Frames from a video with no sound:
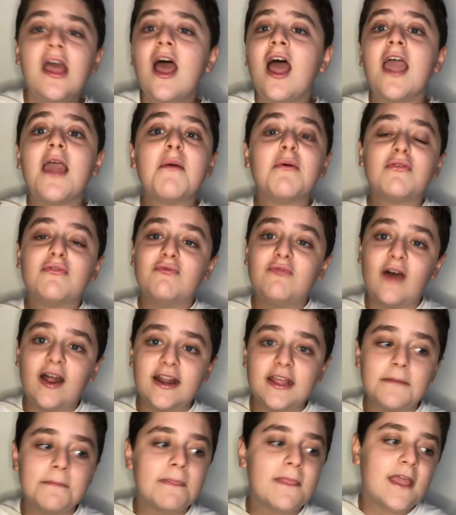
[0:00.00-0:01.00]
it was
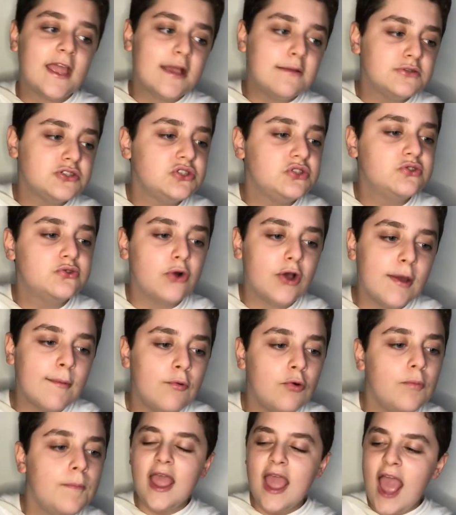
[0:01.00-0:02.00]
funny it was
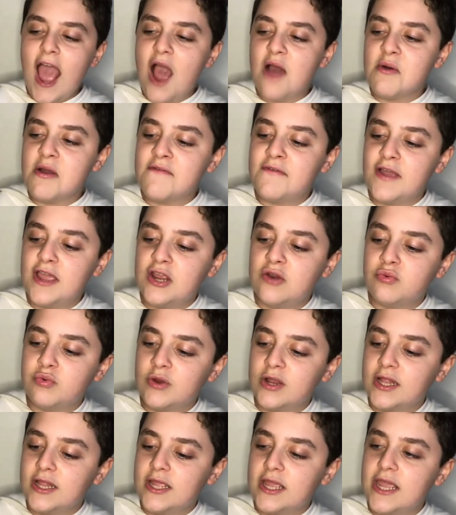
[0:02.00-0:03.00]
enjoyable however it
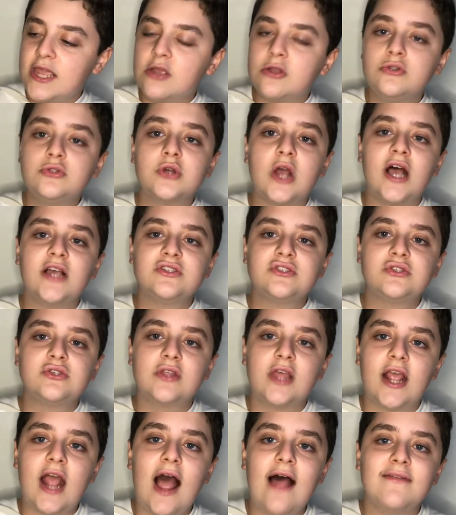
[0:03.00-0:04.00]
really in contrast to
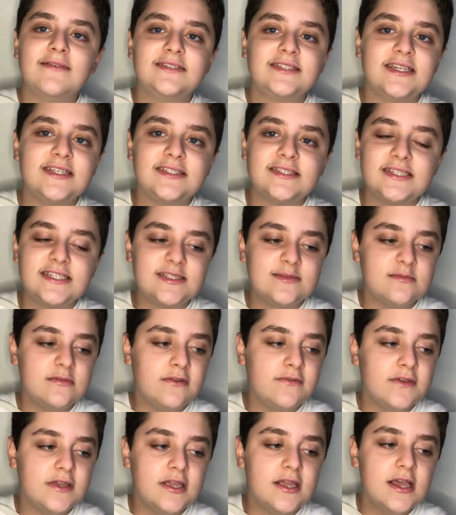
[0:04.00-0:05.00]
like other scenes in this
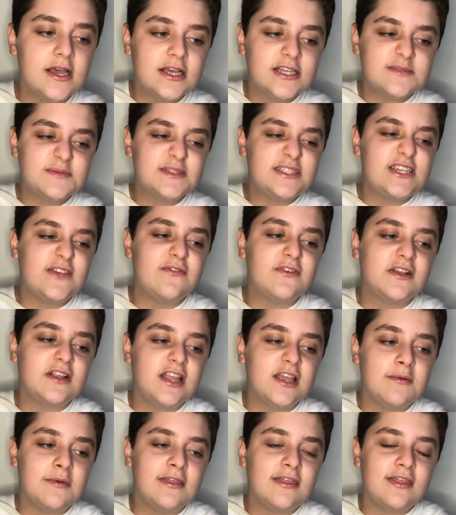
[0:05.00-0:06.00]
movie specifically with